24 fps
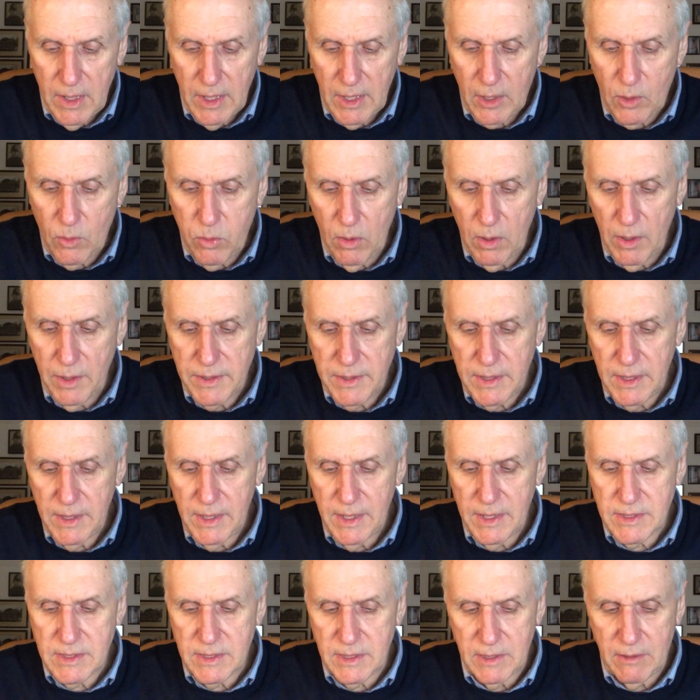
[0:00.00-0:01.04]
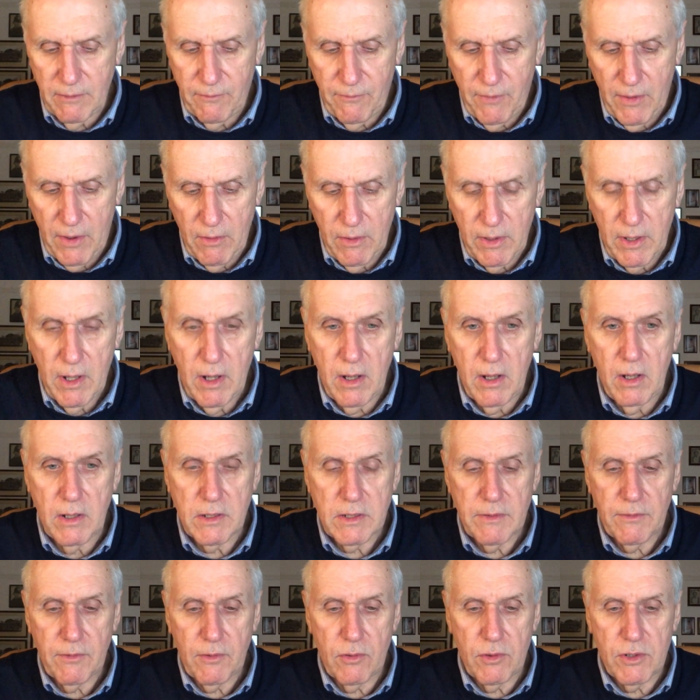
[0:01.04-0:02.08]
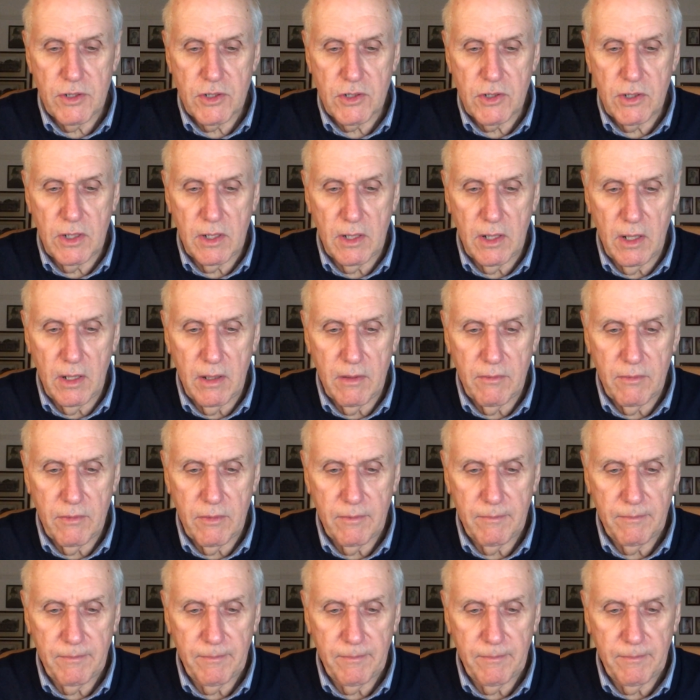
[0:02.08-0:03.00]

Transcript: Equality is at the very heart of Christian love.